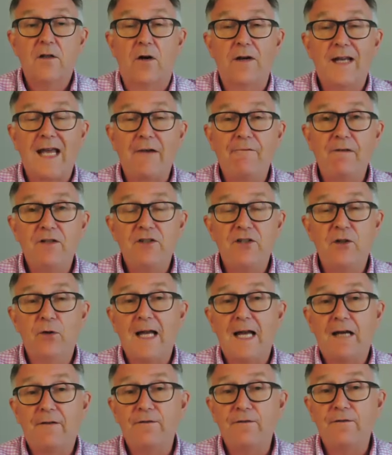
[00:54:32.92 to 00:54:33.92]
on average, she'll
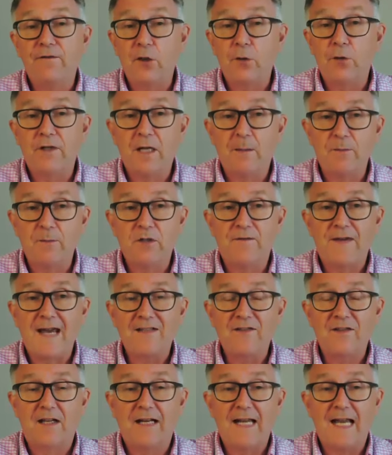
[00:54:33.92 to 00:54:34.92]
have fewer numbers of
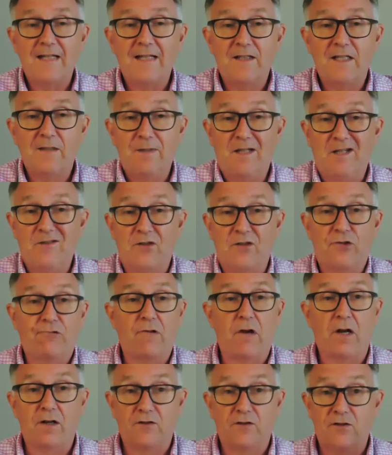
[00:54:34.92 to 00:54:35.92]
eggs collected because the
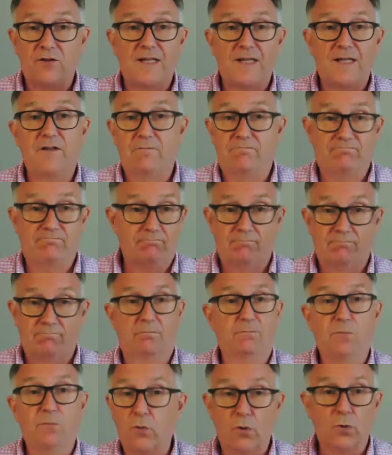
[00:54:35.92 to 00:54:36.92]
drug just has
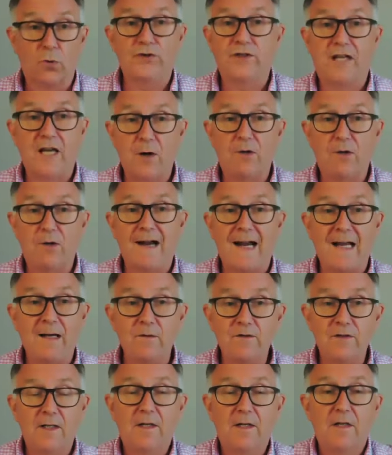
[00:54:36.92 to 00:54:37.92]
more to go
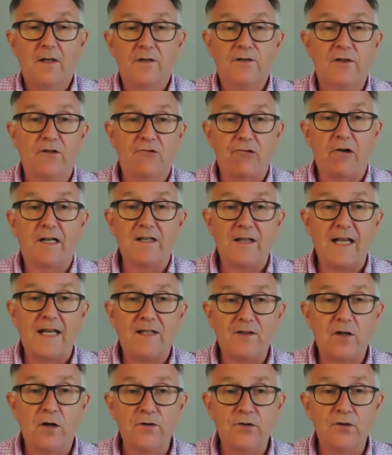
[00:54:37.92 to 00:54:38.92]
around. So the drug is
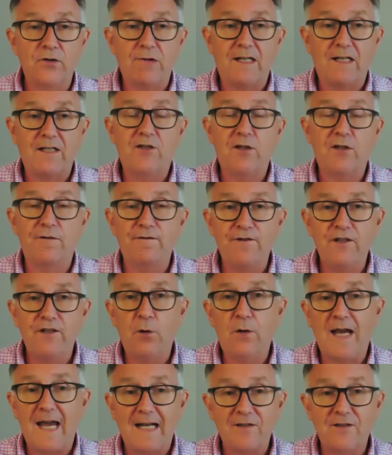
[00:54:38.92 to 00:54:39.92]
less concentrated, so
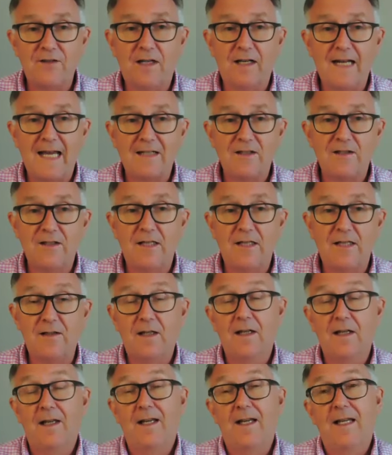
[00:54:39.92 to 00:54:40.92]
fewer eggs collected.
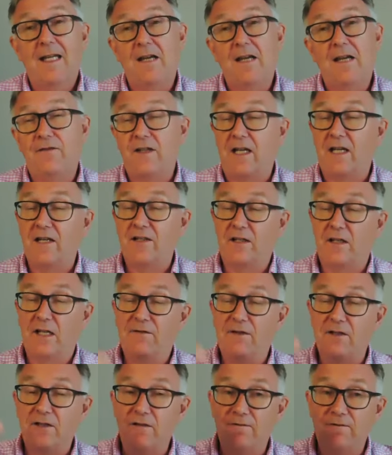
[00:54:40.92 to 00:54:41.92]
If
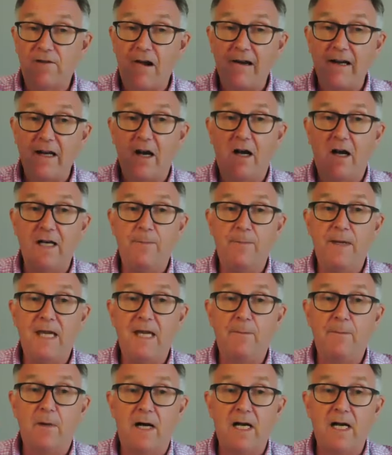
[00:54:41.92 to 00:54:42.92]
it's a very high
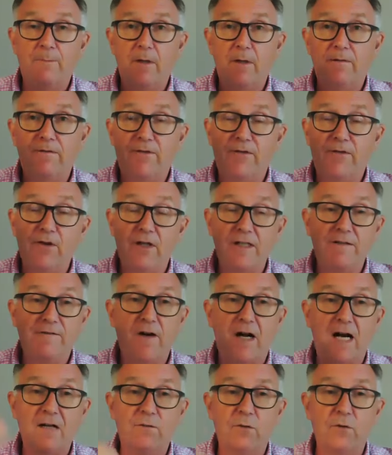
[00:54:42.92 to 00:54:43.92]
BMI, above
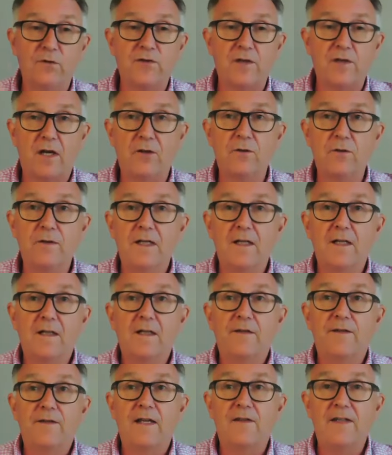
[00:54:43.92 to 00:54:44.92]
35 or so,
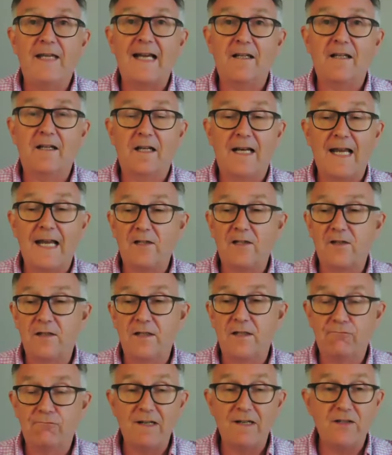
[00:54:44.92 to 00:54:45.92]
then the egg collection
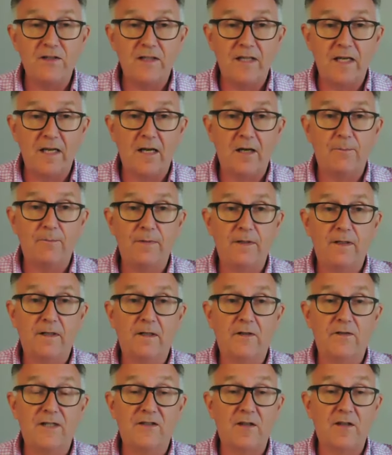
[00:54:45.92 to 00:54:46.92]
is riskier
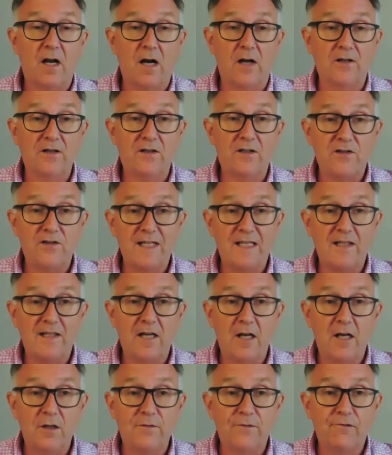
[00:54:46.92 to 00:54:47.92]
because it's harder to see
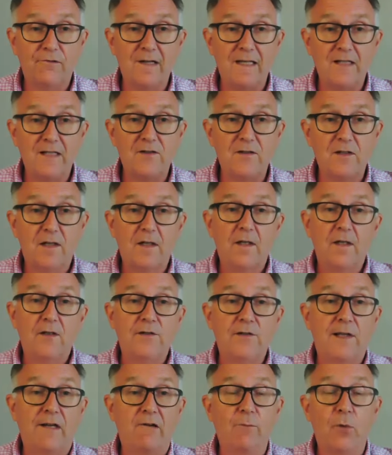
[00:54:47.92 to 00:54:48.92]
the ovaries.
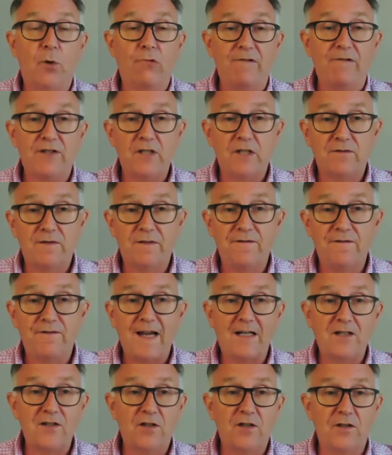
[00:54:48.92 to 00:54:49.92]
So there are more risks of
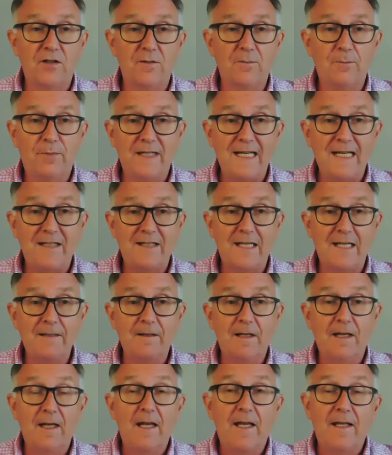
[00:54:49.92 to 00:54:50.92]
infection and
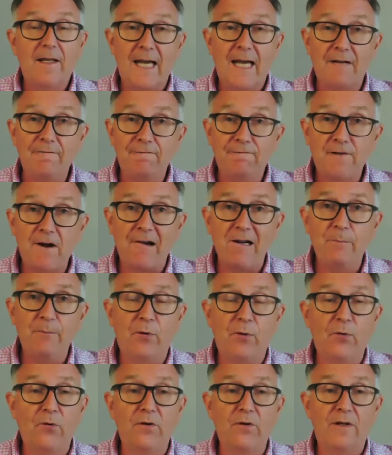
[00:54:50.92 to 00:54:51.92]
bleeding. And very
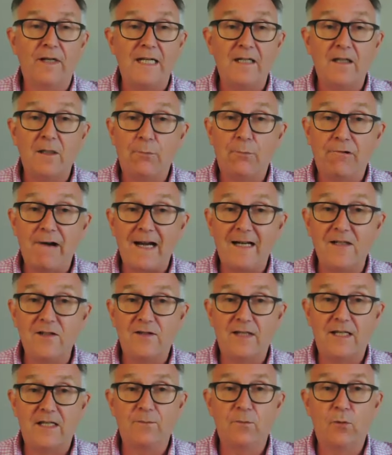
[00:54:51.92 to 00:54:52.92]
importantly, the
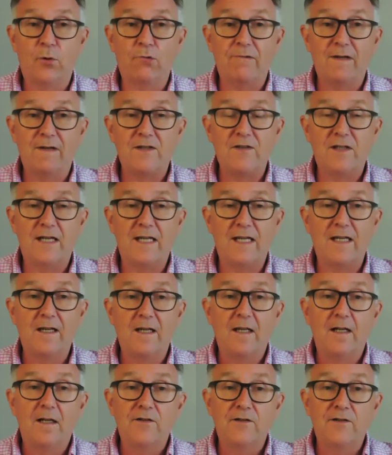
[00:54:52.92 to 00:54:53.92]
pregnancy is more risky.
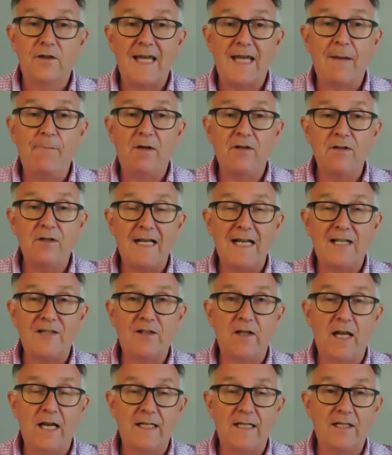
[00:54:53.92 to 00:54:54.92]
So the embryos are
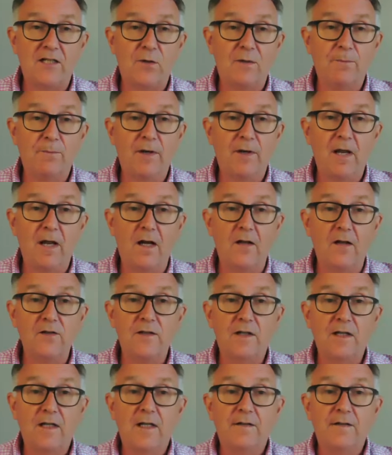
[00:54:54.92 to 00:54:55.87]
less likely to implant.